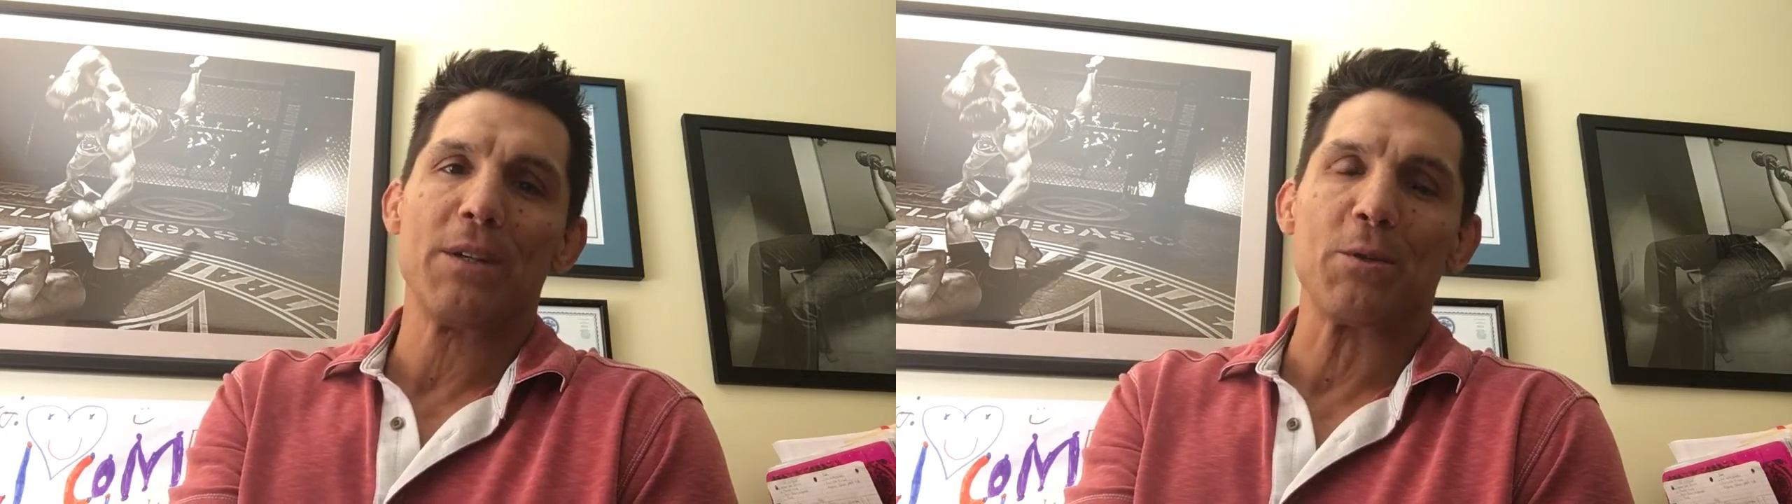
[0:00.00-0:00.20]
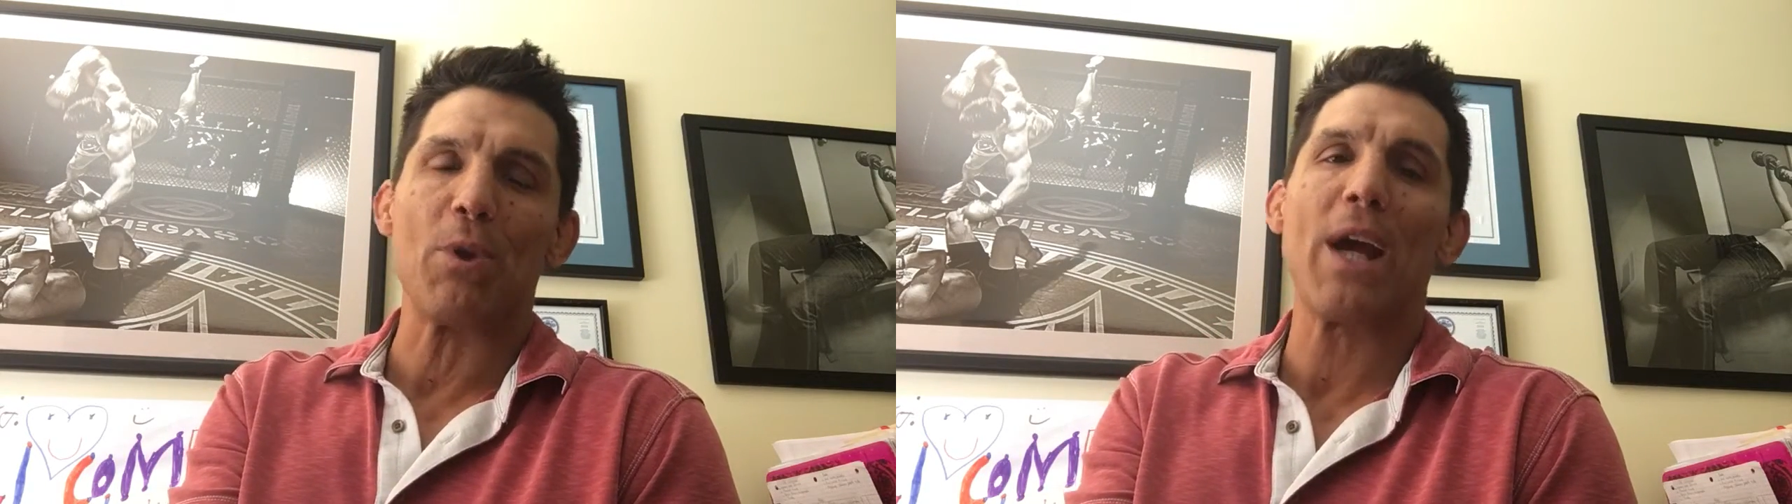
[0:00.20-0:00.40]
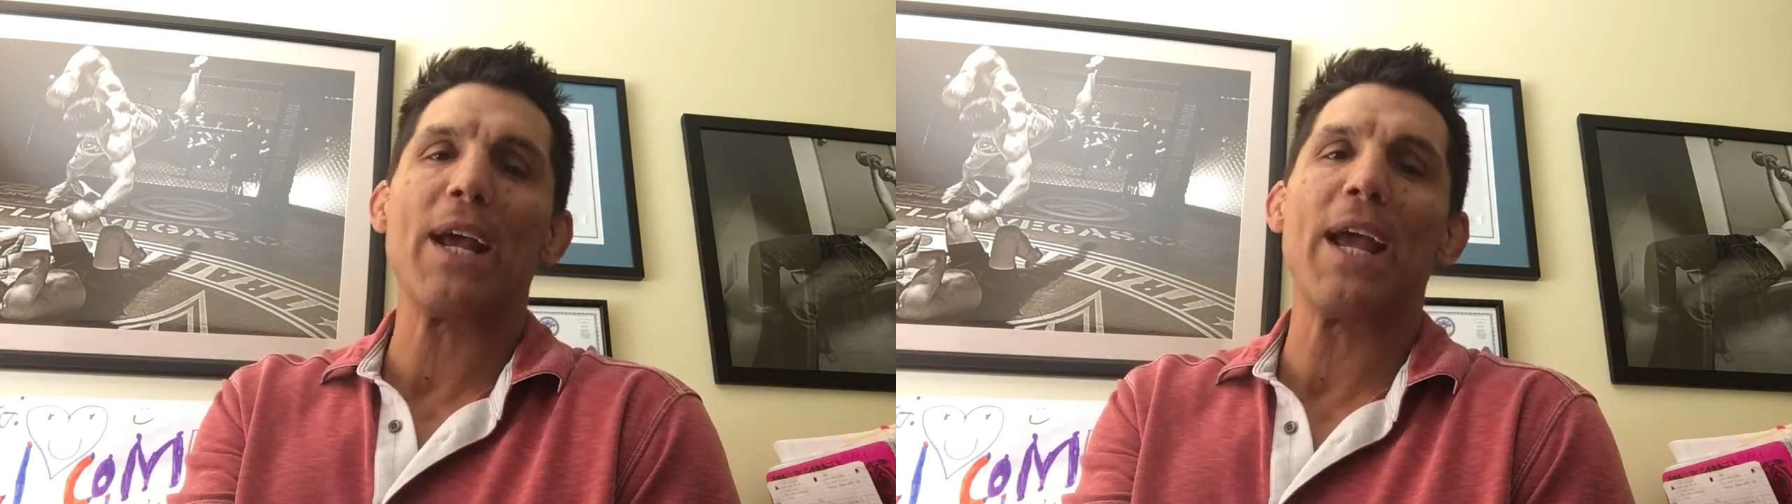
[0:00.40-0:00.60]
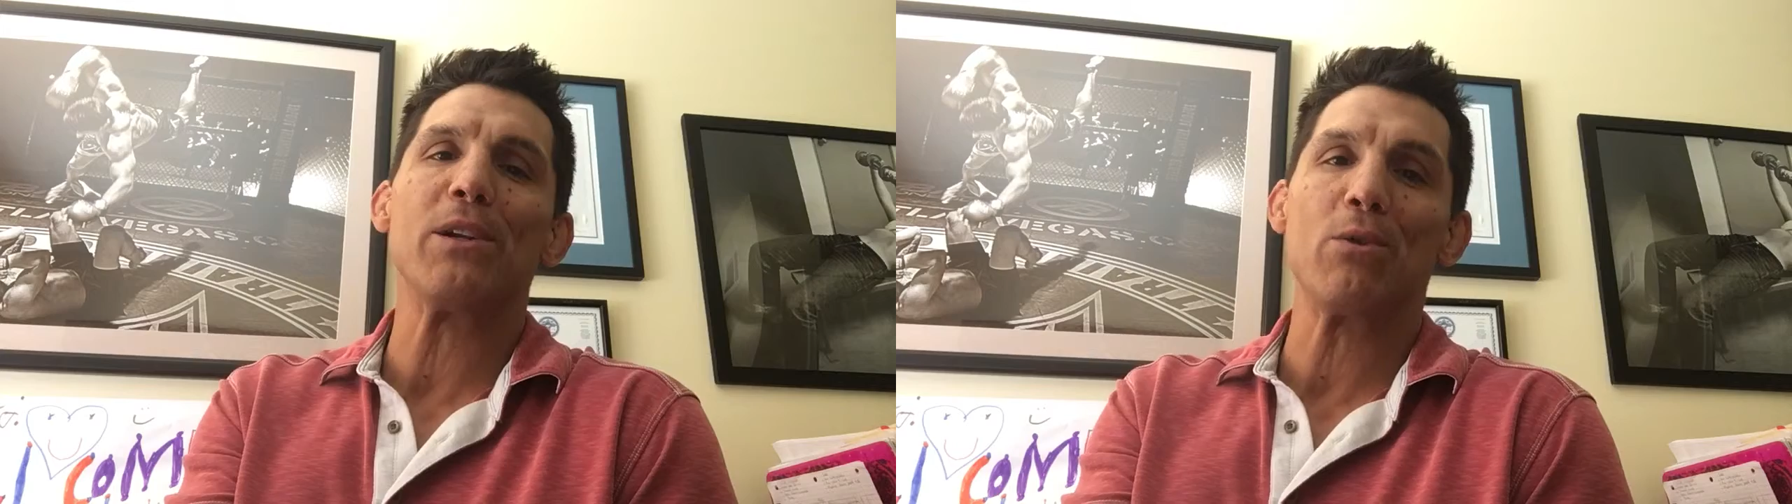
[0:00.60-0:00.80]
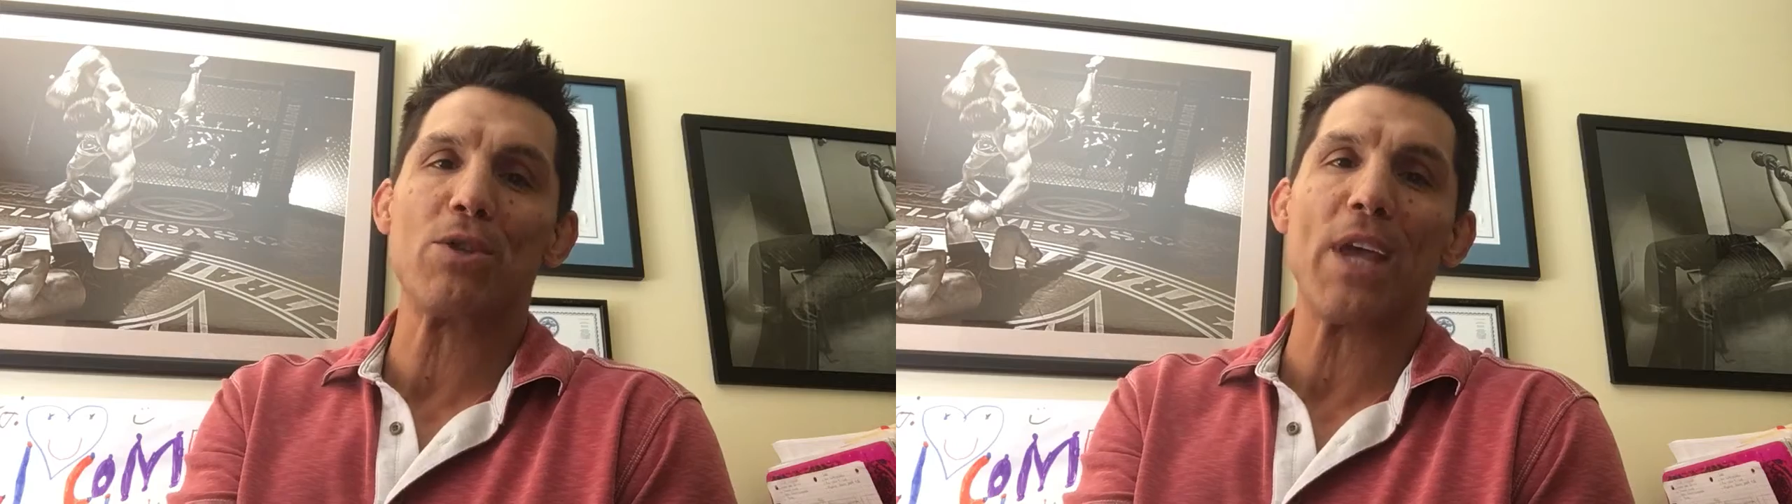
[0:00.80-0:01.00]
to Rayhan,
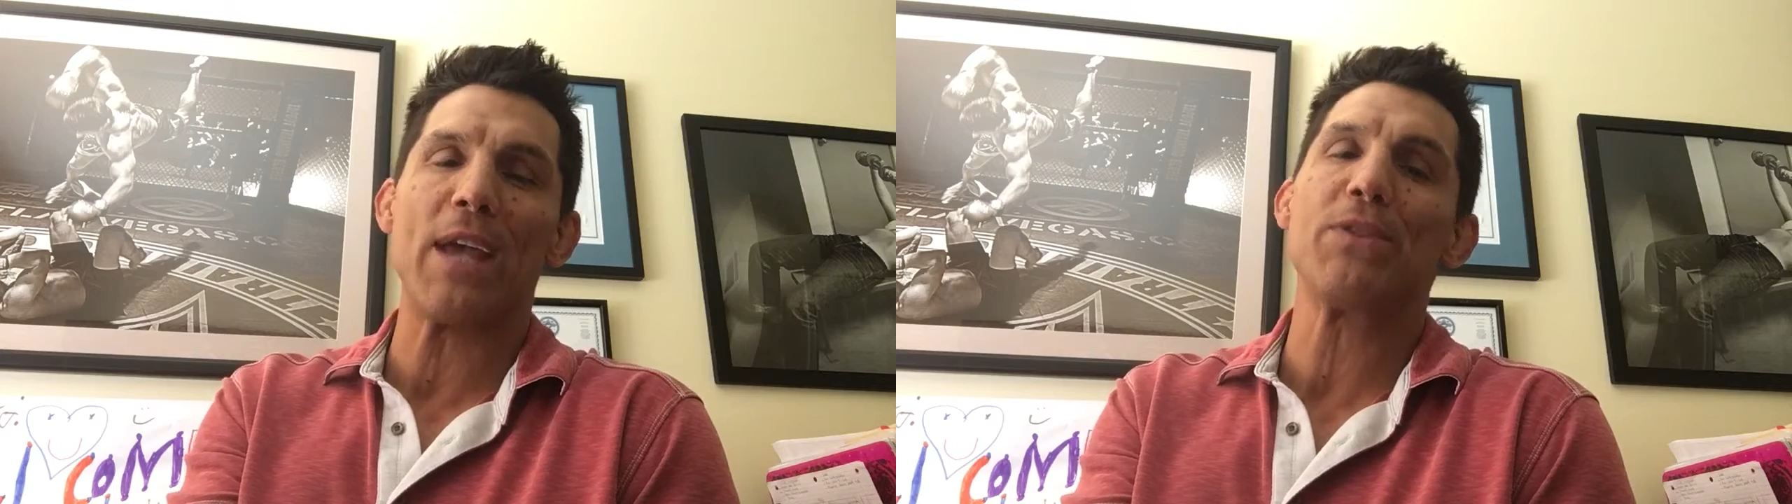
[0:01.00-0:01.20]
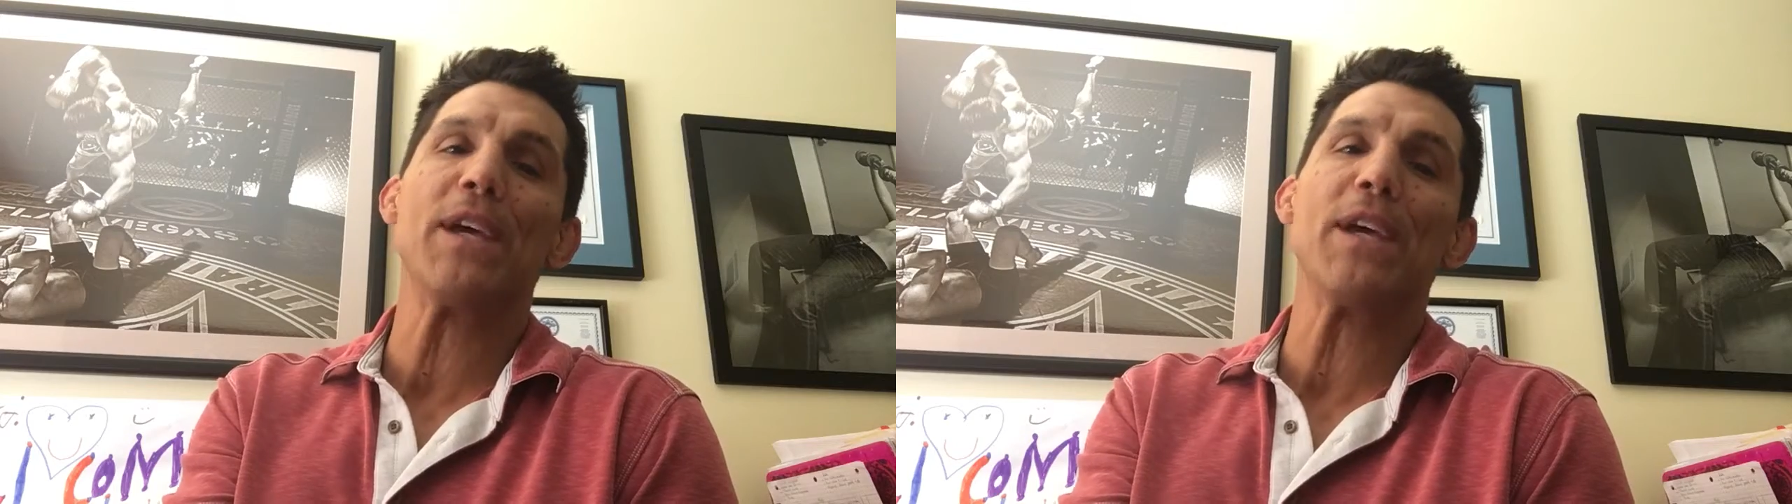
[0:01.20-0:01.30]
Hoosain.